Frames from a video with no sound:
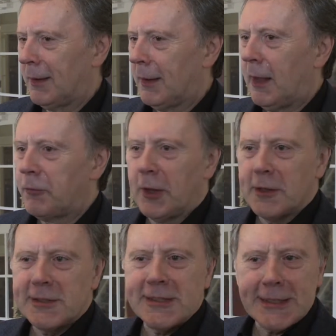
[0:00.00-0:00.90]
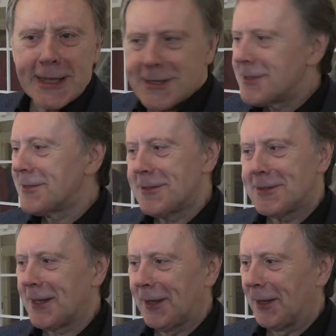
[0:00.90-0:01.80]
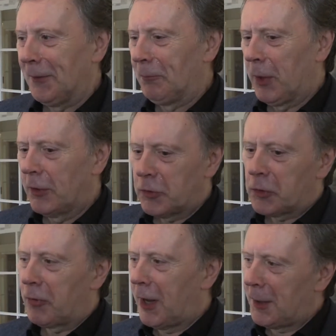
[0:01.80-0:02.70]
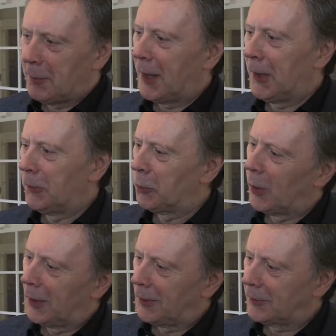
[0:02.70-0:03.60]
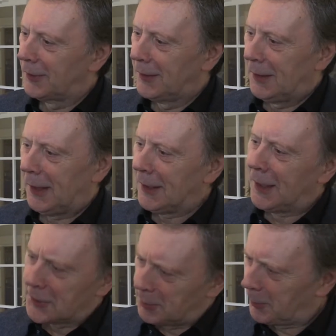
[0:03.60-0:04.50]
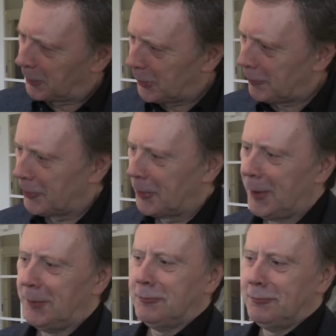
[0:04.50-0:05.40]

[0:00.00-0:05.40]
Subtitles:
I have not the slightest desire to create my own world. I let other people do it for me.